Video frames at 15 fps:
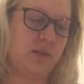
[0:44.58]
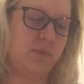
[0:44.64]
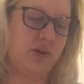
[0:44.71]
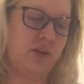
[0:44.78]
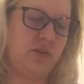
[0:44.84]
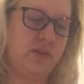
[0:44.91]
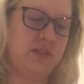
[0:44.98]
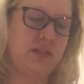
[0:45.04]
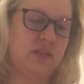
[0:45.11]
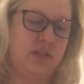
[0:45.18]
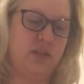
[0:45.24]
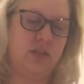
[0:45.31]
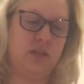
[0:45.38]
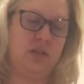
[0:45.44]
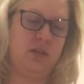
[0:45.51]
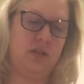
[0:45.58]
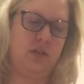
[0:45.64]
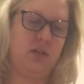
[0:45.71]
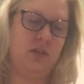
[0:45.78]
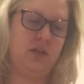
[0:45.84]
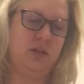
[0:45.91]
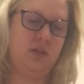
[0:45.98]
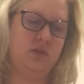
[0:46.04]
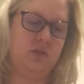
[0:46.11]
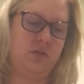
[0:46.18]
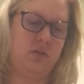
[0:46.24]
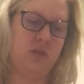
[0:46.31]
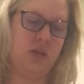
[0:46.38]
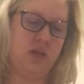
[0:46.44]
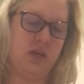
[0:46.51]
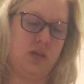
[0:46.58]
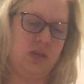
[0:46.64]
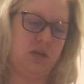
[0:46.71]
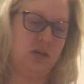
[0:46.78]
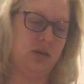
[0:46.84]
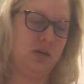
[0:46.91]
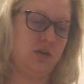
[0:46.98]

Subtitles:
all insulin. So then